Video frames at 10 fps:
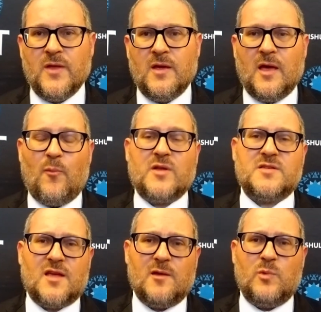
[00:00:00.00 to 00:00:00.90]
And once
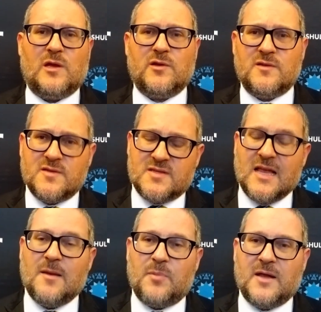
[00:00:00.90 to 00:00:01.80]
again, we could
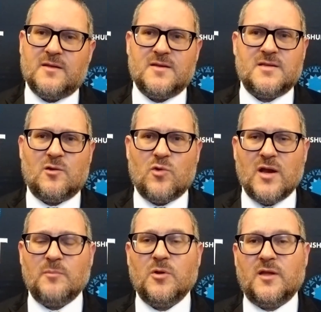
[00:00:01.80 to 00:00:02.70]
celebrate this
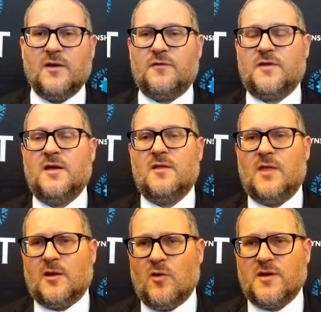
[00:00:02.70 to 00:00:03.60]
incredible gift
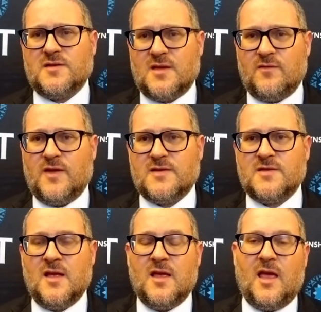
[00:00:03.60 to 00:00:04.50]
that God has given us
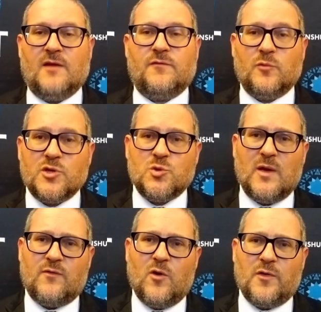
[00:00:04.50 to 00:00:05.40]
and for which we
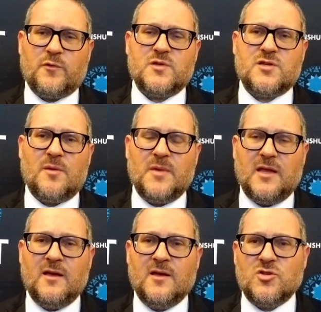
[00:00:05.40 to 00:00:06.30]
have gone through so many
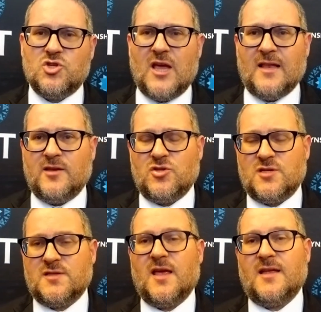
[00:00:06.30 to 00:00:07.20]

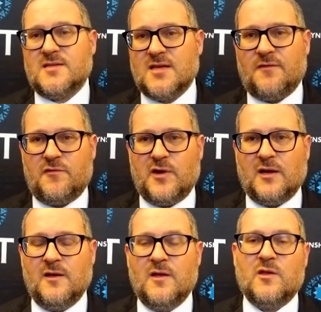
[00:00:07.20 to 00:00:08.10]
challenges and suffering
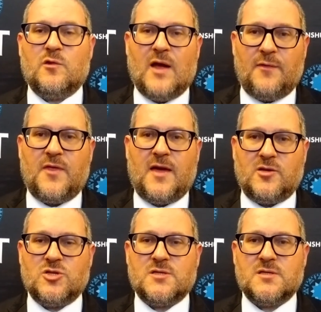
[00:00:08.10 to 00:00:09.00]
throughout the
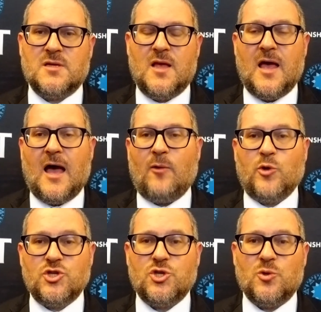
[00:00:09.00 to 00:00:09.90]
ages. I
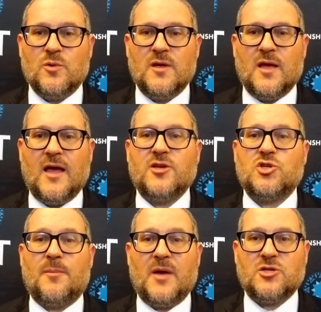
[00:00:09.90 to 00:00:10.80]
wish you a
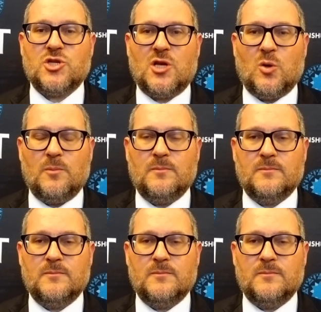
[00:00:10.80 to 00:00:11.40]
Shabbat Shalom.